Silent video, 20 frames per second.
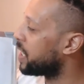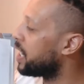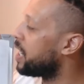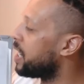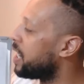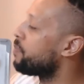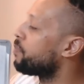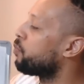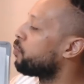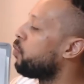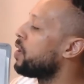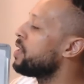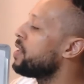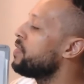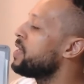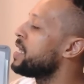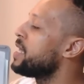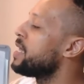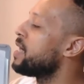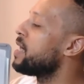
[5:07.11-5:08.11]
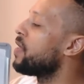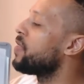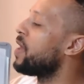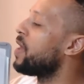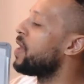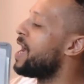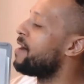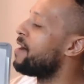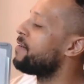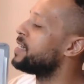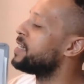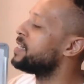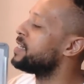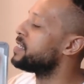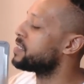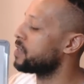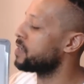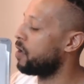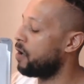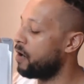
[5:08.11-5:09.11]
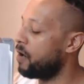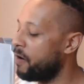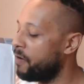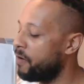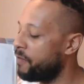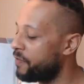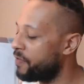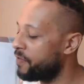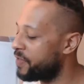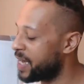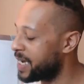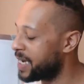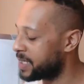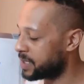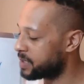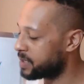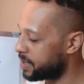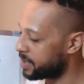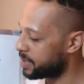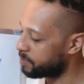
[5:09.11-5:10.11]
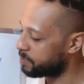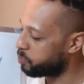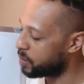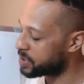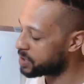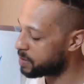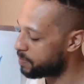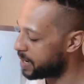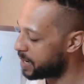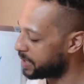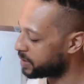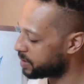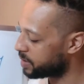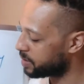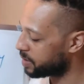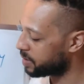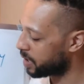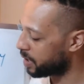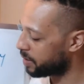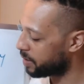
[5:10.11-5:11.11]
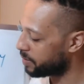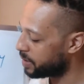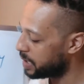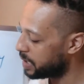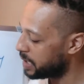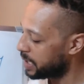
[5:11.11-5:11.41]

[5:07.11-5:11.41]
One of the other areas of this that wasn't mentioned though